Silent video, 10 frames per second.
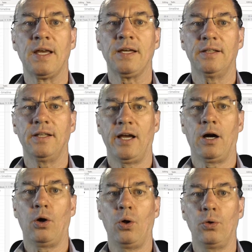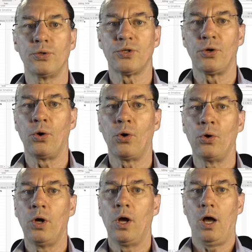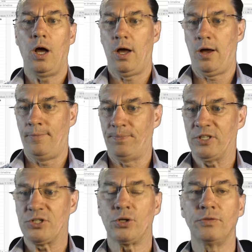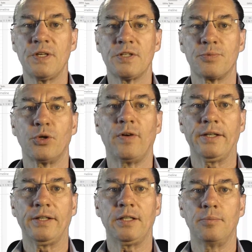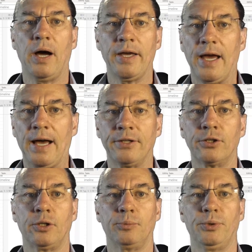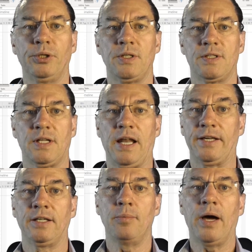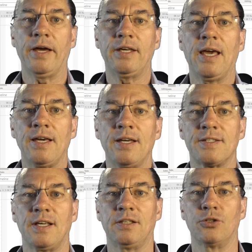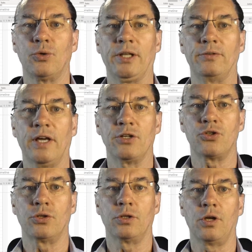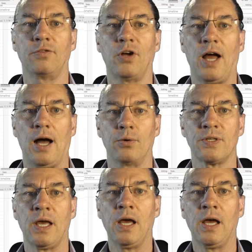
they are also um, services provided by other companies, like in my case, in the renovation of a house,